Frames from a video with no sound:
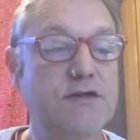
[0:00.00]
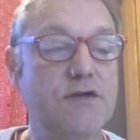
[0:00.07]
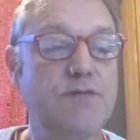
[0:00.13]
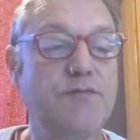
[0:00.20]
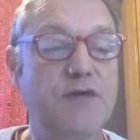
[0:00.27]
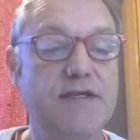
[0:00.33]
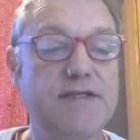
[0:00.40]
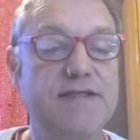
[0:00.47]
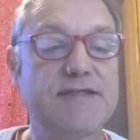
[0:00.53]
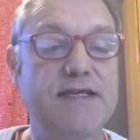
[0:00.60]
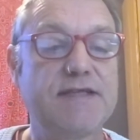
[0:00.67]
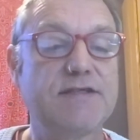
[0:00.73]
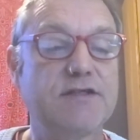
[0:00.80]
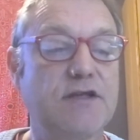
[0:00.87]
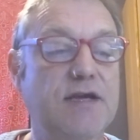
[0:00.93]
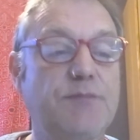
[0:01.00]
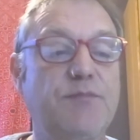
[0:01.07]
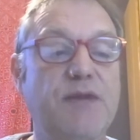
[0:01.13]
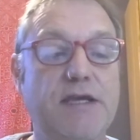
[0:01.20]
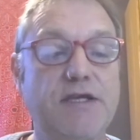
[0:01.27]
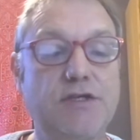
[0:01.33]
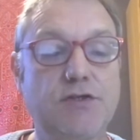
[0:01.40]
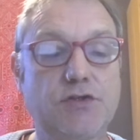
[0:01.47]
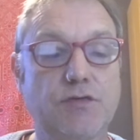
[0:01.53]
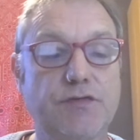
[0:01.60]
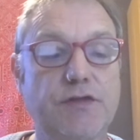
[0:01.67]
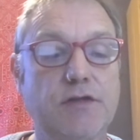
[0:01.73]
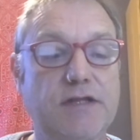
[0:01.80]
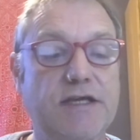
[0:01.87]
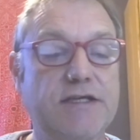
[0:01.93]
means things like making sure
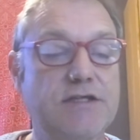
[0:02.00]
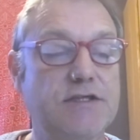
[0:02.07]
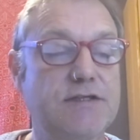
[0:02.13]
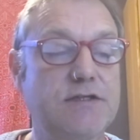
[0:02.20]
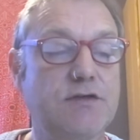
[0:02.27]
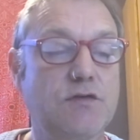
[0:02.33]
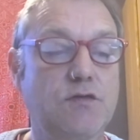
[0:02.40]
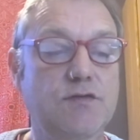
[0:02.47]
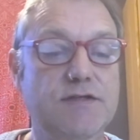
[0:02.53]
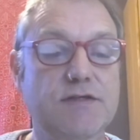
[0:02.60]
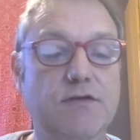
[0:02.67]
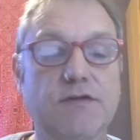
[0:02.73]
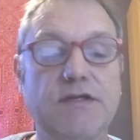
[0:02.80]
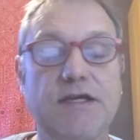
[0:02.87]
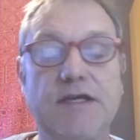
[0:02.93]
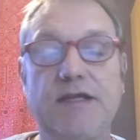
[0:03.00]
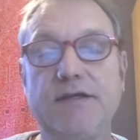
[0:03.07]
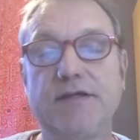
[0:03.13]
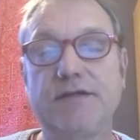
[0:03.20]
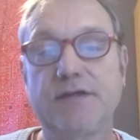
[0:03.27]
that lectures and course content